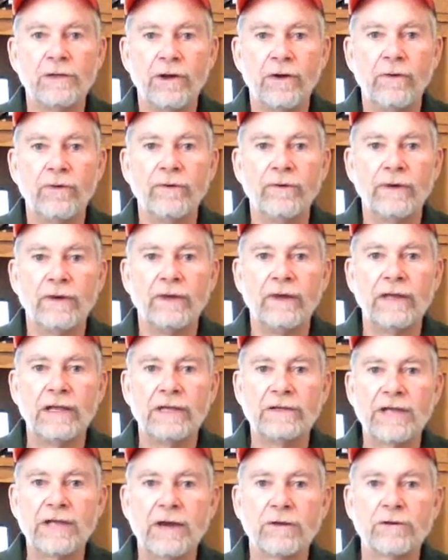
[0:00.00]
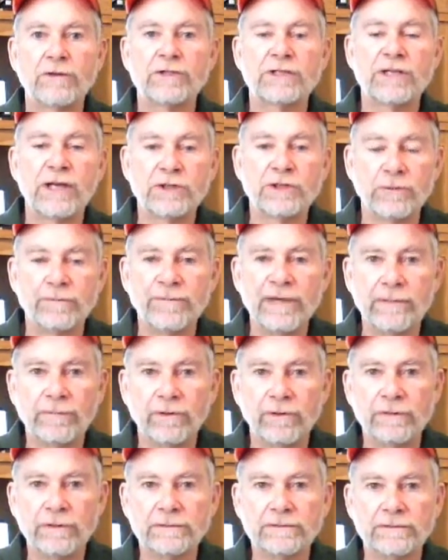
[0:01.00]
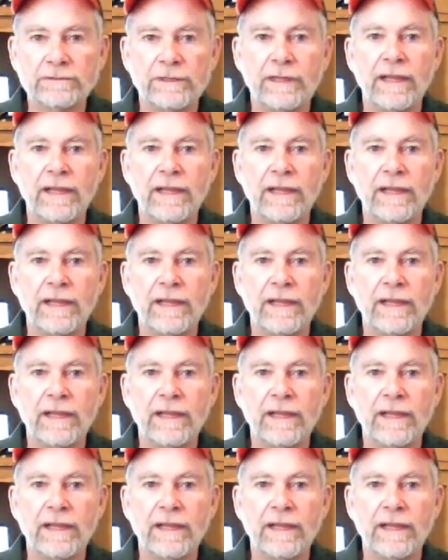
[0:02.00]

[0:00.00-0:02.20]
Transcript: know is how to schedule people,